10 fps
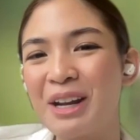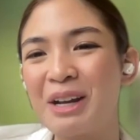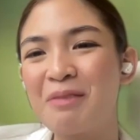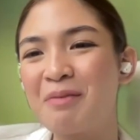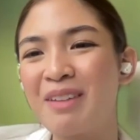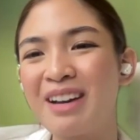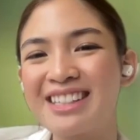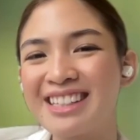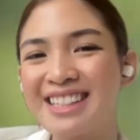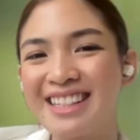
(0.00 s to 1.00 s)
kaming mga
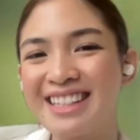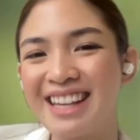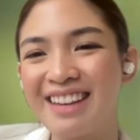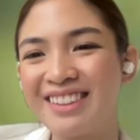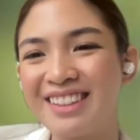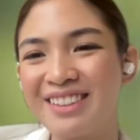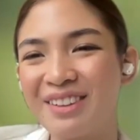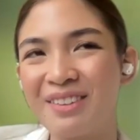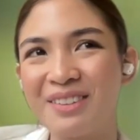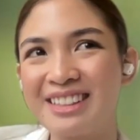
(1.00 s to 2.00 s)
16, 17
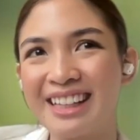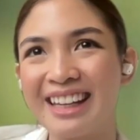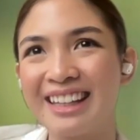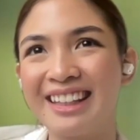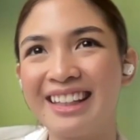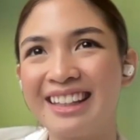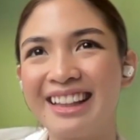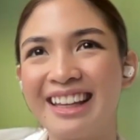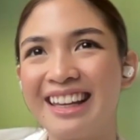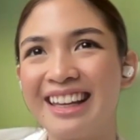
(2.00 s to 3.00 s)
year olds again, and
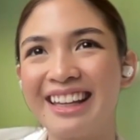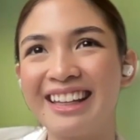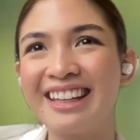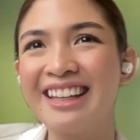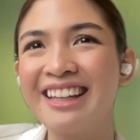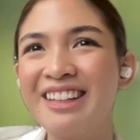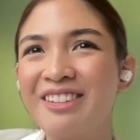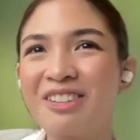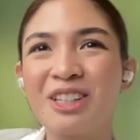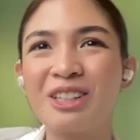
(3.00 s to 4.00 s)
like, you
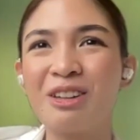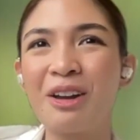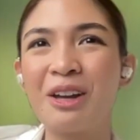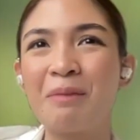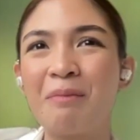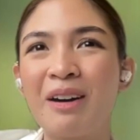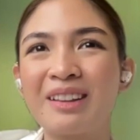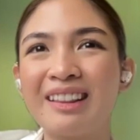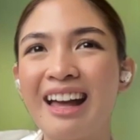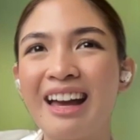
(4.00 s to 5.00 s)
know, just talking
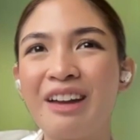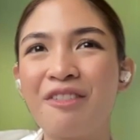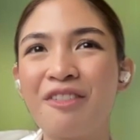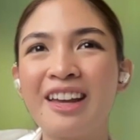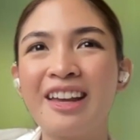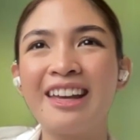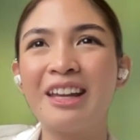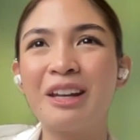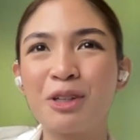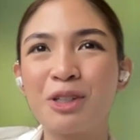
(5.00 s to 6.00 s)
about life
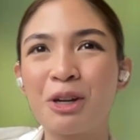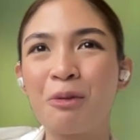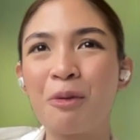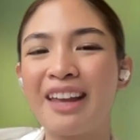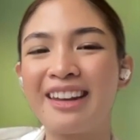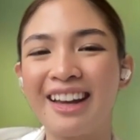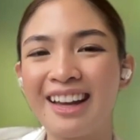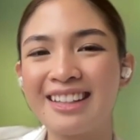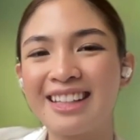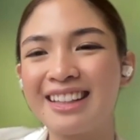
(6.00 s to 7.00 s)
in a mature way
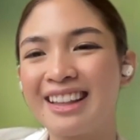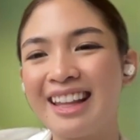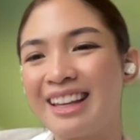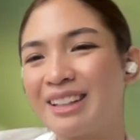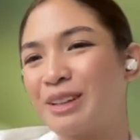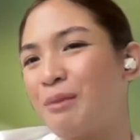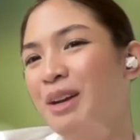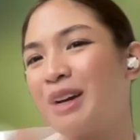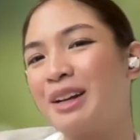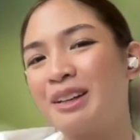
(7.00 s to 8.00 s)
na, and like,
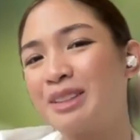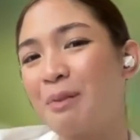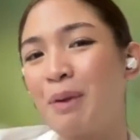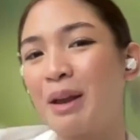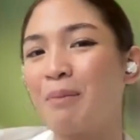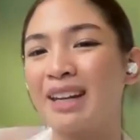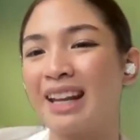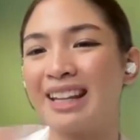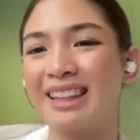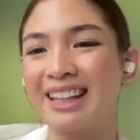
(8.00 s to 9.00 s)
sobrang, syempre, iba
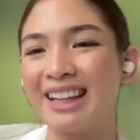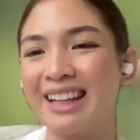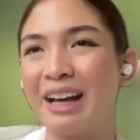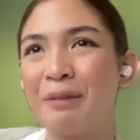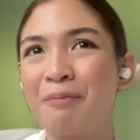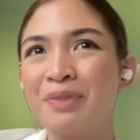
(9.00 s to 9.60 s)
na rin talaga.